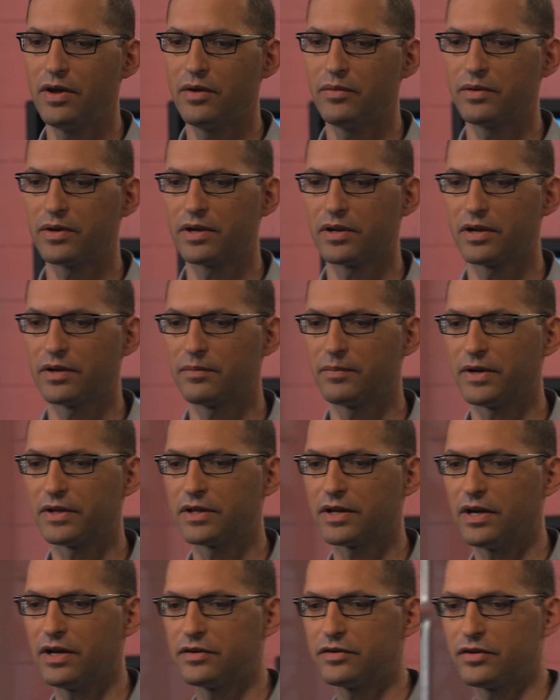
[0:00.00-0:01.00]
We can learn about
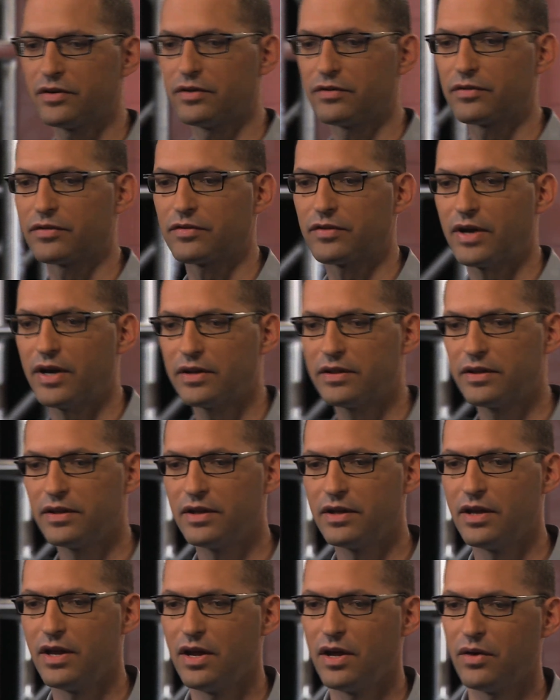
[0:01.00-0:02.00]
culture and
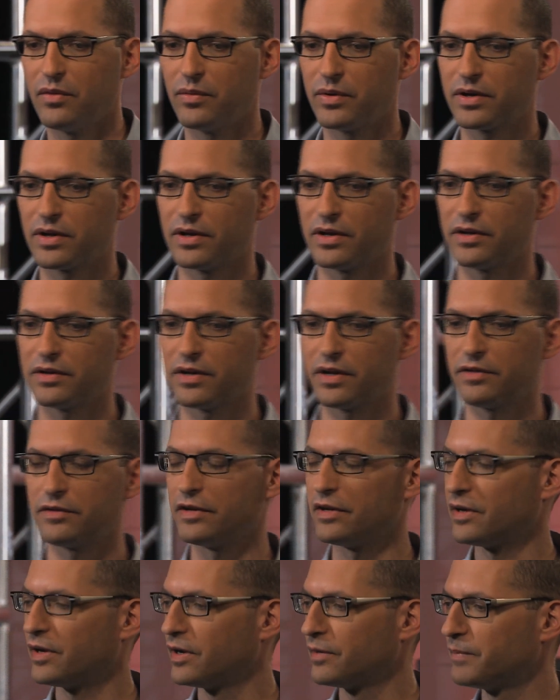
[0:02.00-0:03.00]
society. We can learn
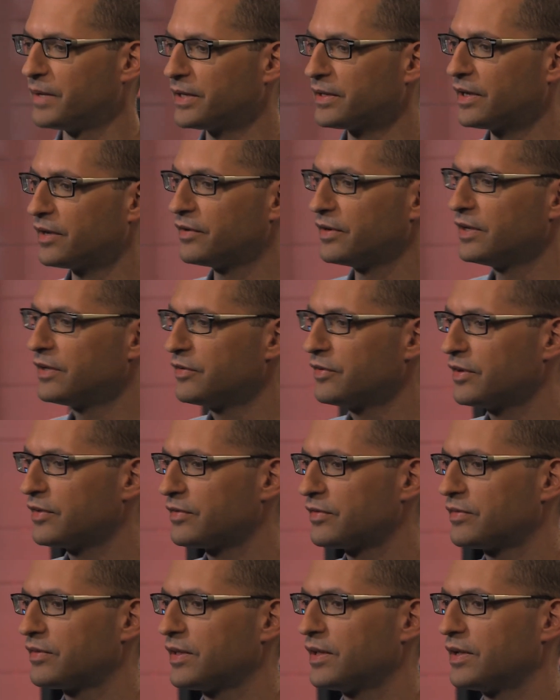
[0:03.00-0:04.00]
about our
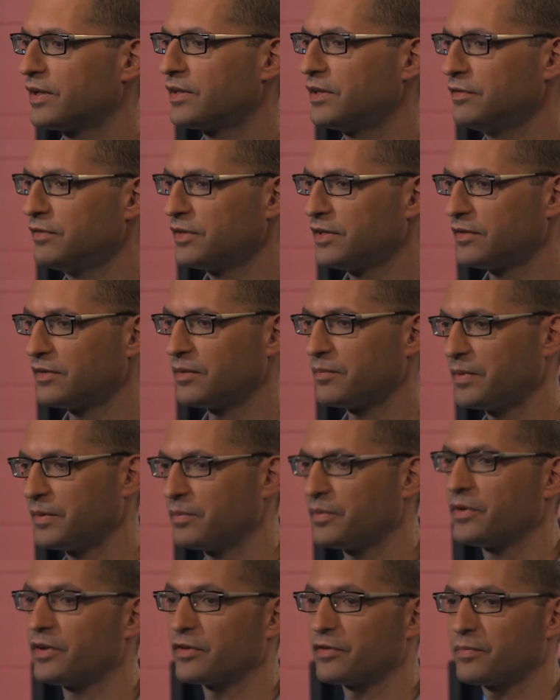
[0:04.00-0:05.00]
interests and activities that
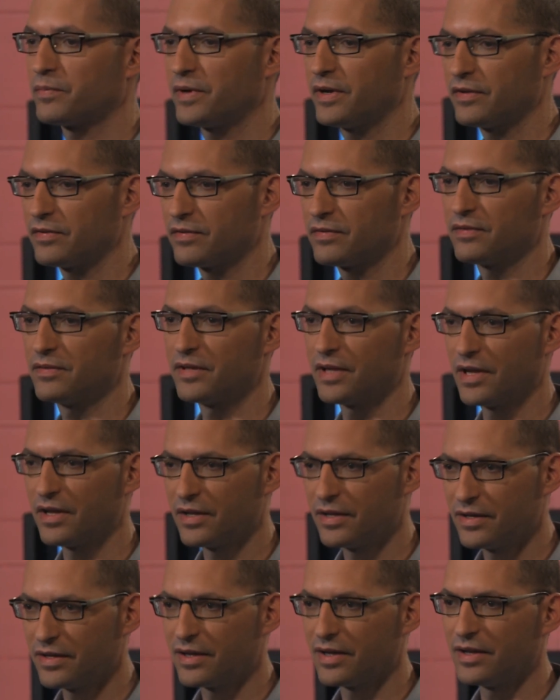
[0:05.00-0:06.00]
people express
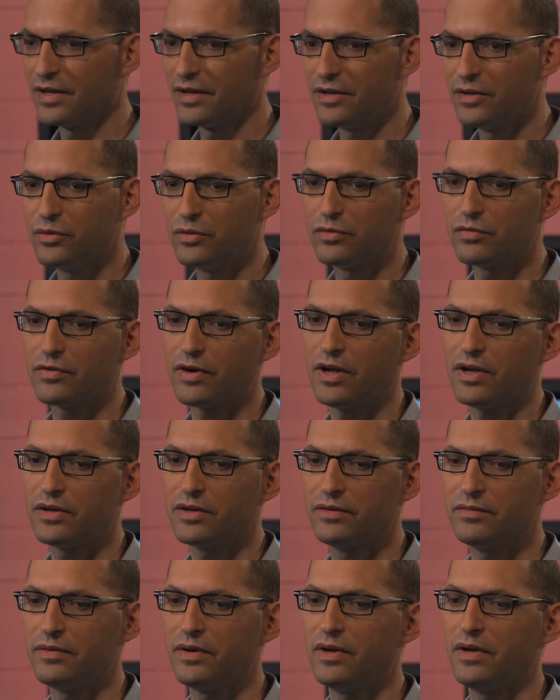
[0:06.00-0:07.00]
daily and in huge
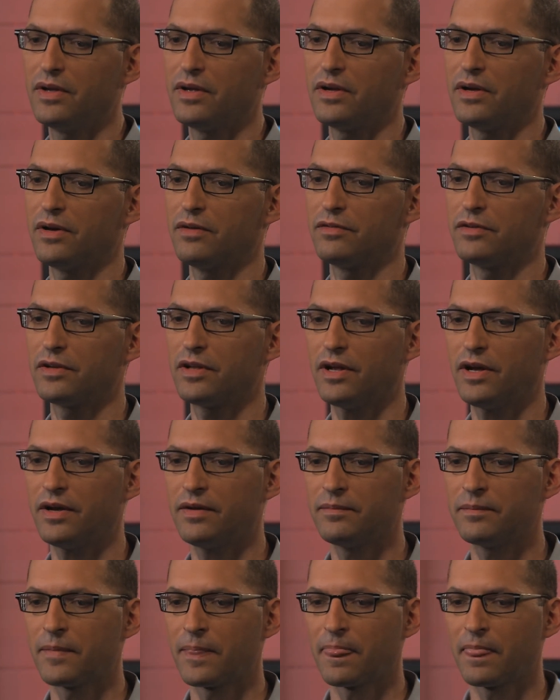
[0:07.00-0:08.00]
volume over
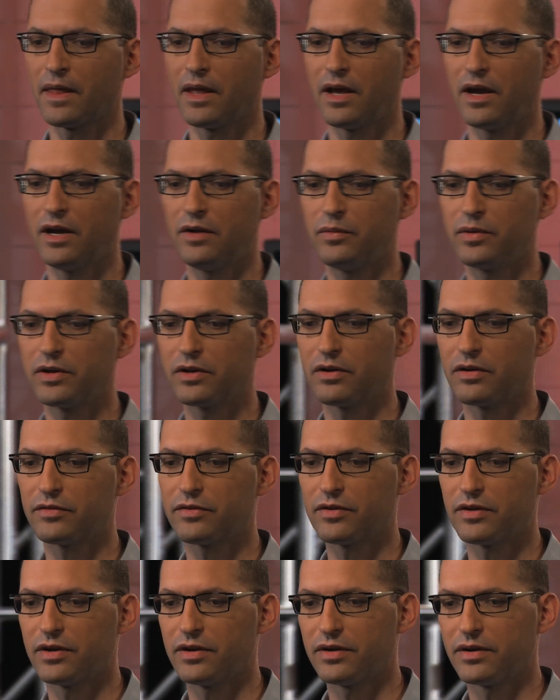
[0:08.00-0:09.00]
time. And we can
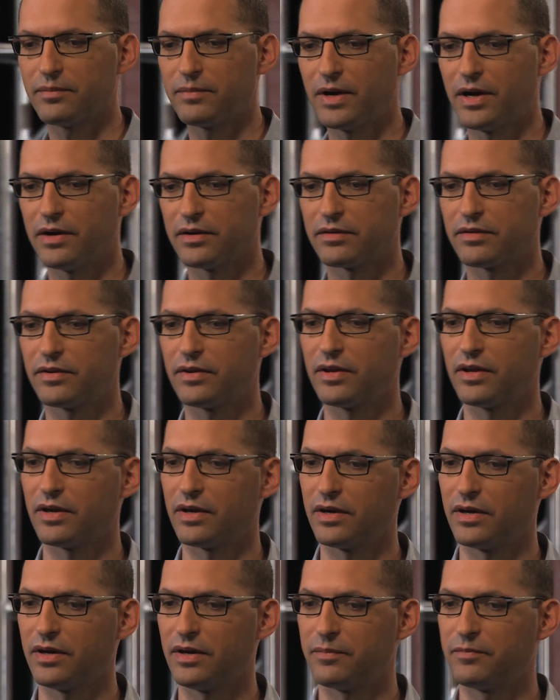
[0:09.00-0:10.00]
also learn about
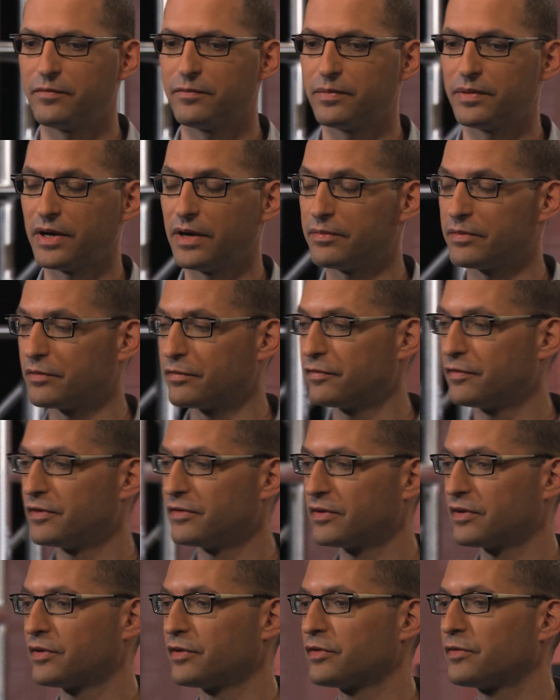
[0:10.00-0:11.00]
perhaps of
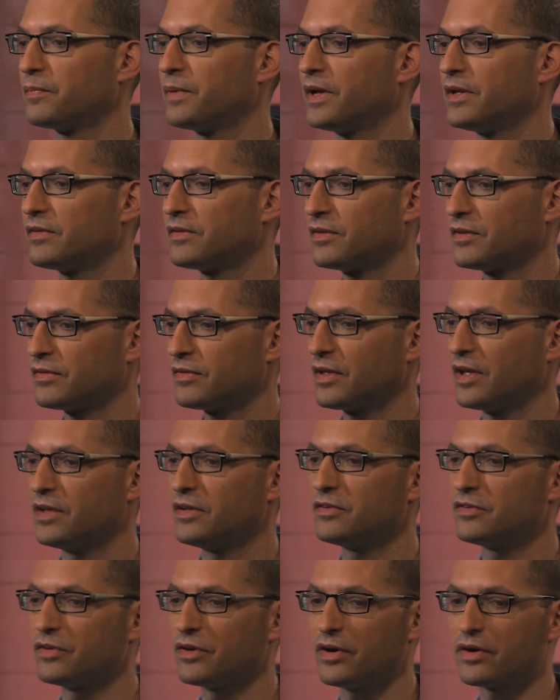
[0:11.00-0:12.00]
physical spaces
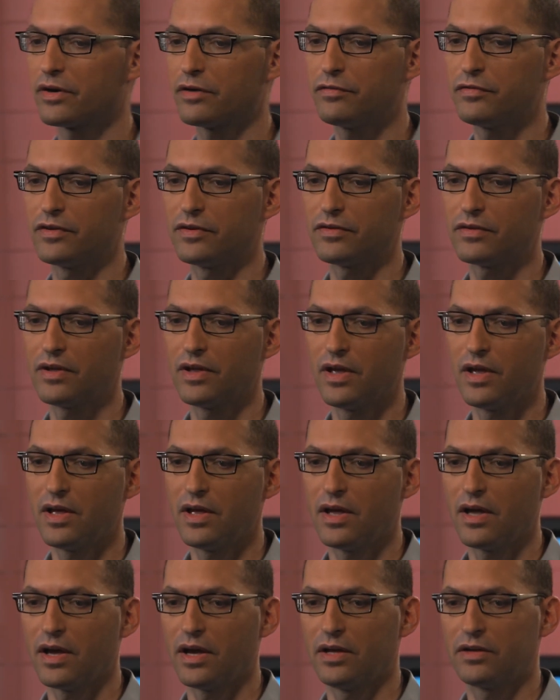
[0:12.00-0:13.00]
and geographies.
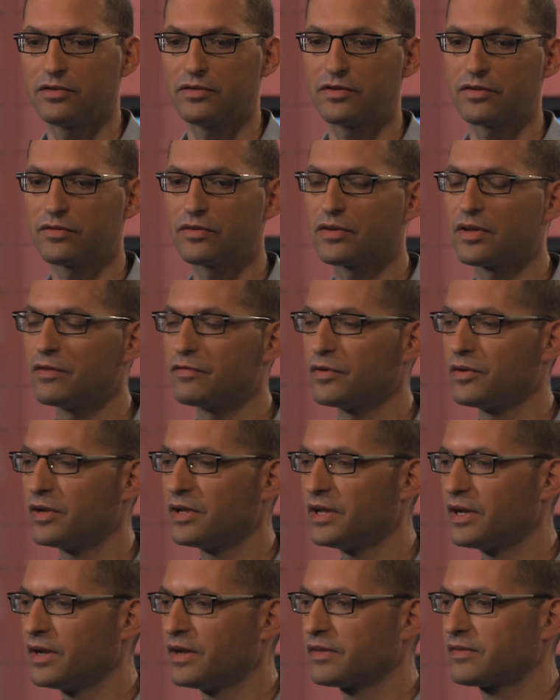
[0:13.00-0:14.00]
And to just give you a
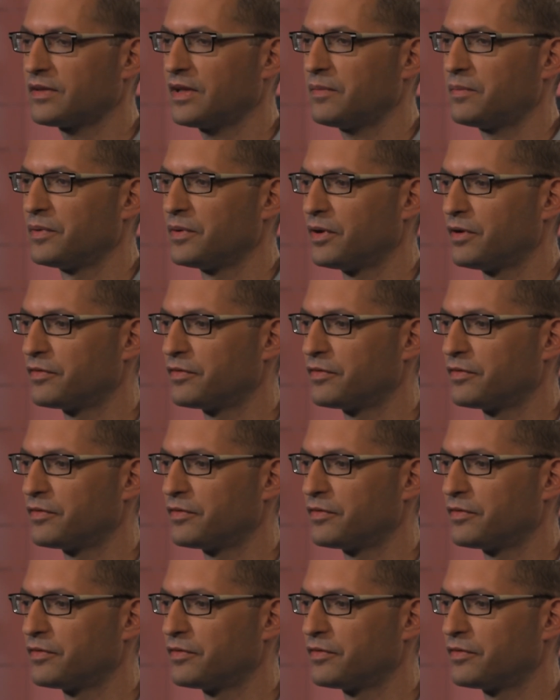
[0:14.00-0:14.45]
little example